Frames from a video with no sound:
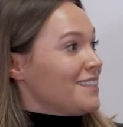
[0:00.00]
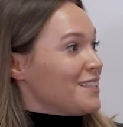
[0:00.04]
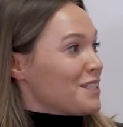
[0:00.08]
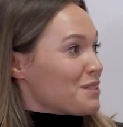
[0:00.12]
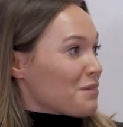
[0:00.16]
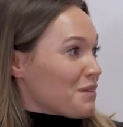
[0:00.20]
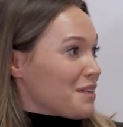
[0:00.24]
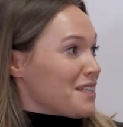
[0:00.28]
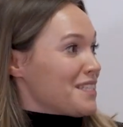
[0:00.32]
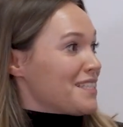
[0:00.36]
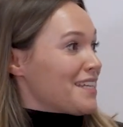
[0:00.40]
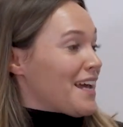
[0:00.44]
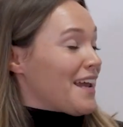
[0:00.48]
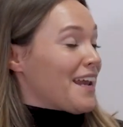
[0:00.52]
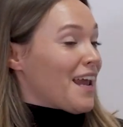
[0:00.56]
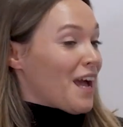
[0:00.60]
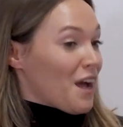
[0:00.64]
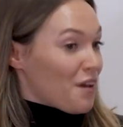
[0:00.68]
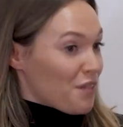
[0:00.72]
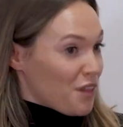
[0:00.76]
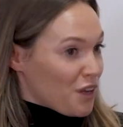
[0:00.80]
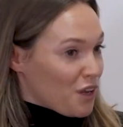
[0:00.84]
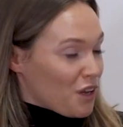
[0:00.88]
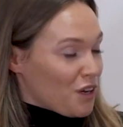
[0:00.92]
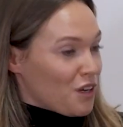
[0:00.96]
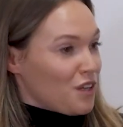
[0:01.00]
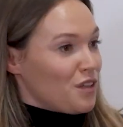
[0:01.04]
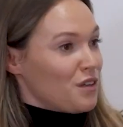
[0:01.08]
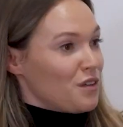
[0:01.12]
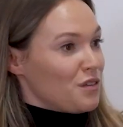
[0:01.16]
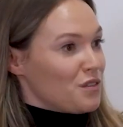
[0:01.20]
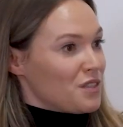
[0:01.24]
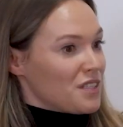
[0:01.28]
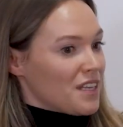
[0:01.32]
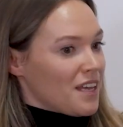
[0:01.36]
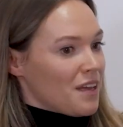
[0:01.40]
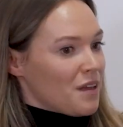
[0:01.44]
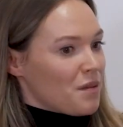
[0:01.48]
to understand how they're going to
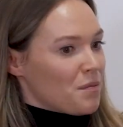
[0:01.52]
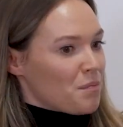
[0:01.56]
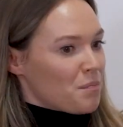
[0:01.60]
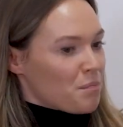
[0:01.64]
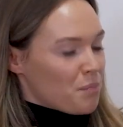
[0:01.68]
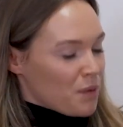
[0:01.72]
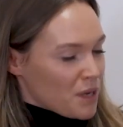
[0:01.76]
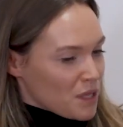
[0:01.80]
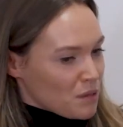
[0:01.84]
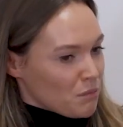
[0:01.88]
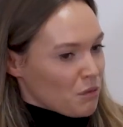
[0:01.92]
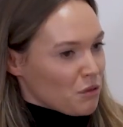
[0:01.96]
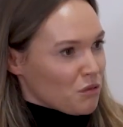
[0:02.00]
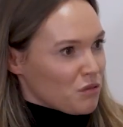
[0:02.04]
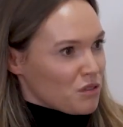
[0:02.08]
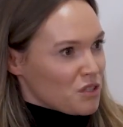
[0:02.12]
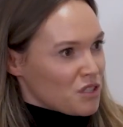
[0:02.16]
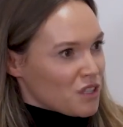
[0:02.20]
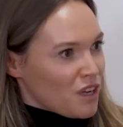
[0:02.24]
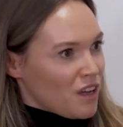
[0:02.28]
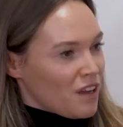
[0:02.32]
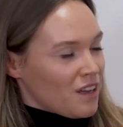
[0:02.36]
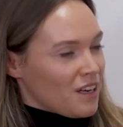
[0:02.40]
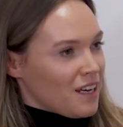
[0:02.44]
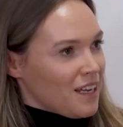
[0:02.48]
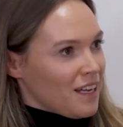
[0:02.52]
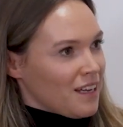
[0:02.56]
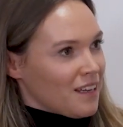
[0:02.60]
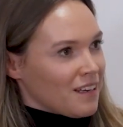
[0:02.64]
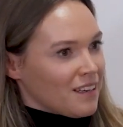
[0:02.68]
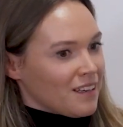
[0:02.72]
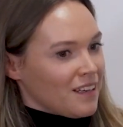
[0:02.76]
use it, bring them on the journey.